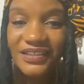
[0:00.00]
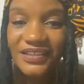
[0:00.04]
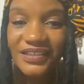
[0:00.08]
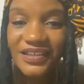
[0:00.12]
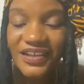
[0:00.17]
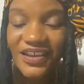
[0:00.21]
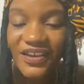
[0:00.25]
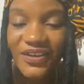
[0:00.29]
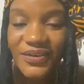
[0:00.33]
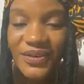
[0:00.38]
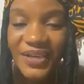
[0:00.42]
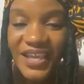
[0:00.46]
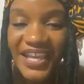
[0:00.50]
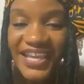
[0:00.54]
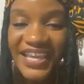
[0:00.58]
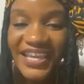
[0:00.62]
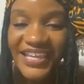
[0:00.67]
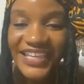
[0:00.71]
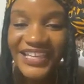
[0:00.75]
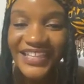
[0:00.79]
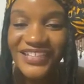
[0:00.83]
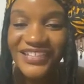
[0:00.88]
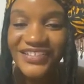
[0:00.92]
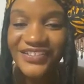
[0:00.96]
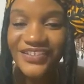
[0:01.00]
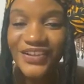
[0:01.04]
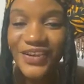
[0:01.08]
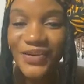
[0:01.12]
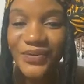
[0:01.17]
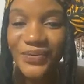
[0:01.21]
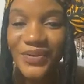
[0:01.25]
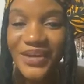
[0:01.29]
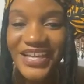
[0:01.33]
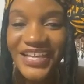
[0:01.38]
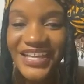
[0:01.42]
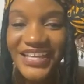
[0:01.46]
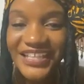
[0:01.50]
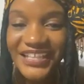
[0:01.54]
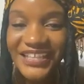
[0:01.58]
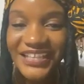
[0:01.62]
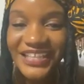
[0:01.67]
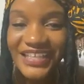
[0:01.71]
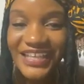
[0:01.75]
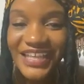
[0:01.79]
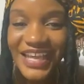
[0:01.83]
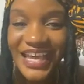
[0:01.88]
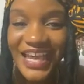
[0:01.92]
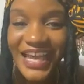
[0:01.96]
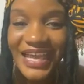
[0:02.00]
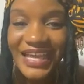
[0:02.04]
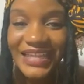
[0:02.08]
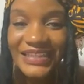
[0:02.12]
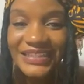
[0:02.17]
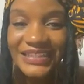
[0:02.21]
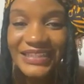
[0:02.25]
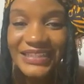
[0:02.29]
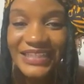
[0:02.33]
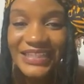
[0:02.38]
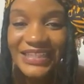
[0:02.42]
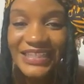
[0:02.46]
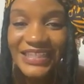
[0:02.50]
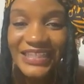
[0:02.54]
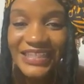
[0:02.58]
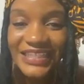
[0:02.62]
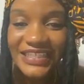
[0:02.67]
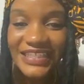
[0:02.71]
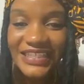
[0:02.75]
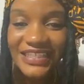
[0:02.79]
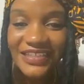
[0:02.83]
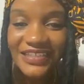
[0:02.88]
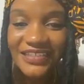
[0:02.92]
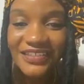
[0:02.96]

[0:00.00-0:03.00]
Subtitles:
Okay, you know what? I think...